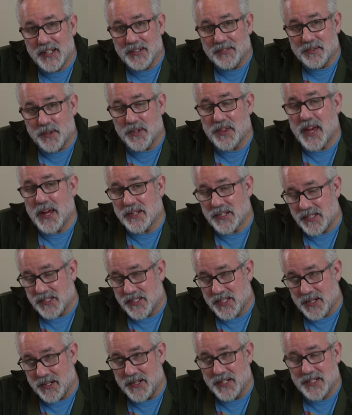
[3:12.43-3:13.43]
4000
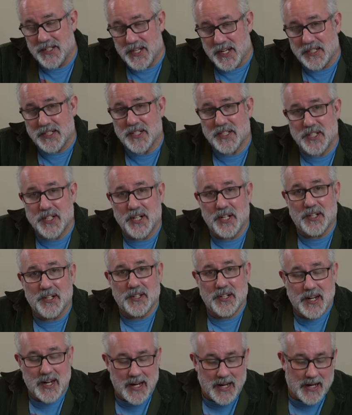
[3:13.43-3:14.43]
series next
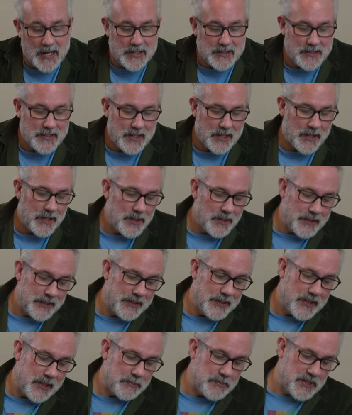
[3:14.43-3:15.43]
year, and hooking
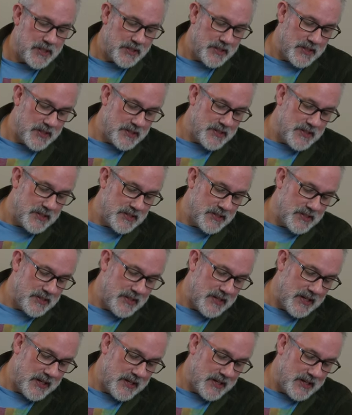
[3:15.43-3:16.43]
it up to this
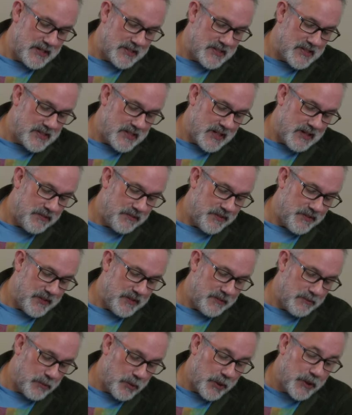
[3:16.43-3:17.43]
and see if
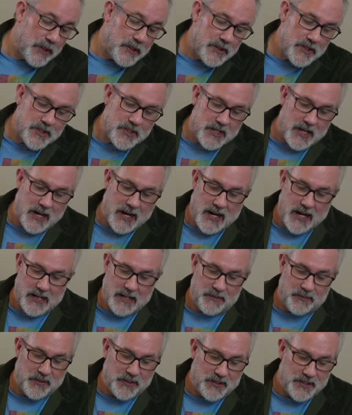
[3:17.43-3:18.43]
it works, and
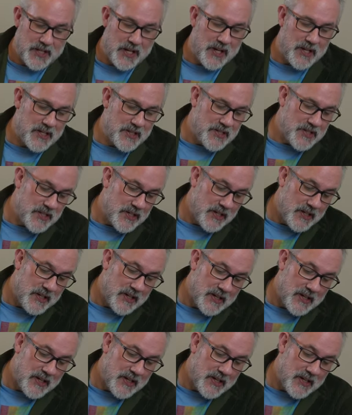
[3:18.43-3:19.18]
if it does,